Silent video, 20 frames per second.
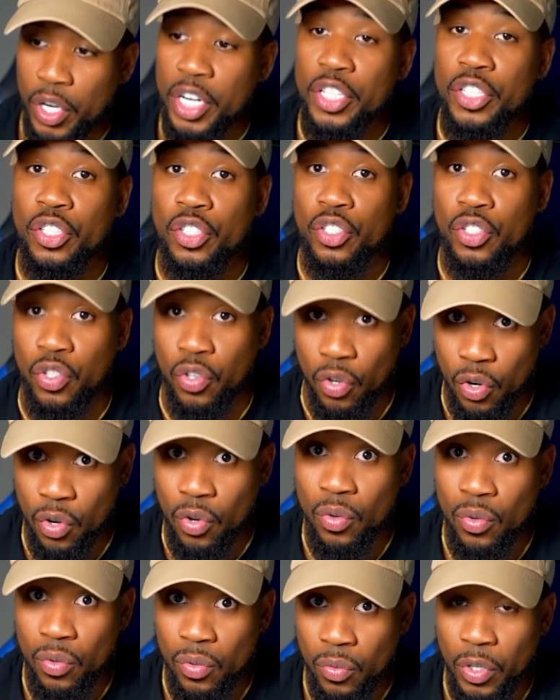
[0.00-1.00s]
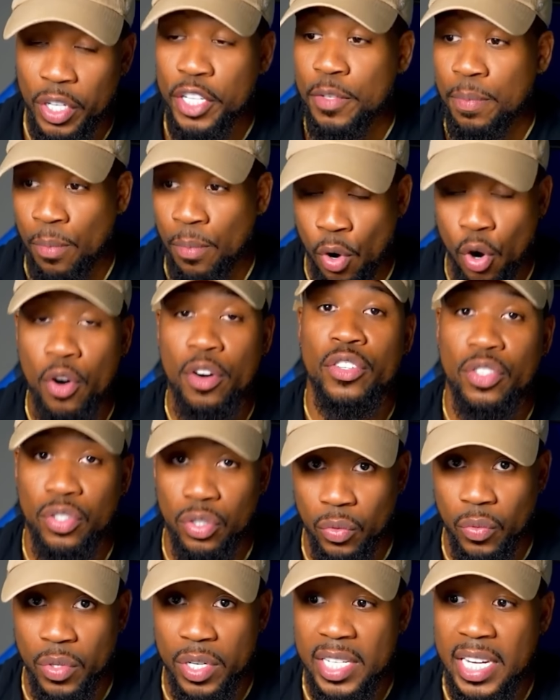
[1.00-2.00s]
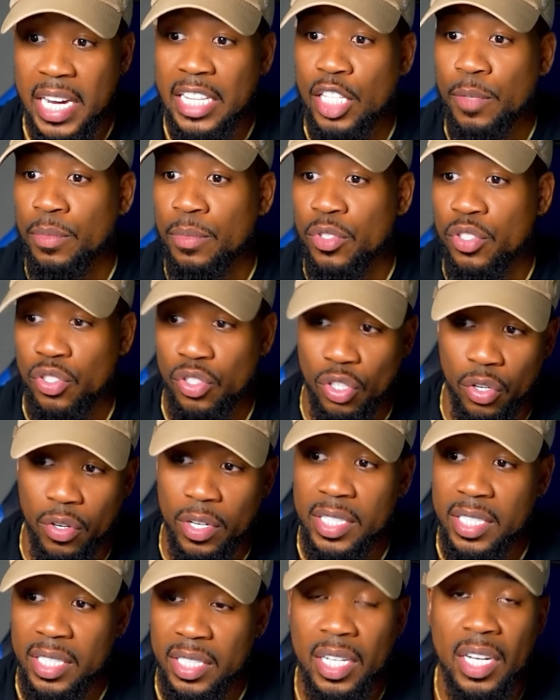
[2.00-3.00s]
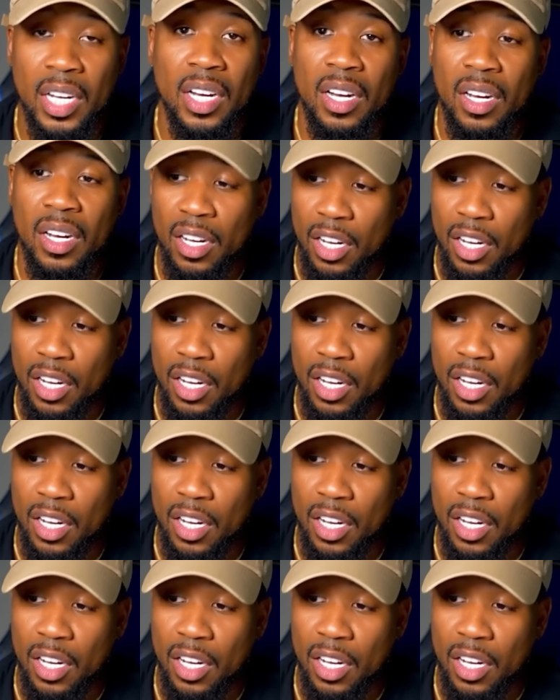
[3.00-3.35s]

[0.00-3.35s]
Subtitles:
what is true, what is more true, is that the majority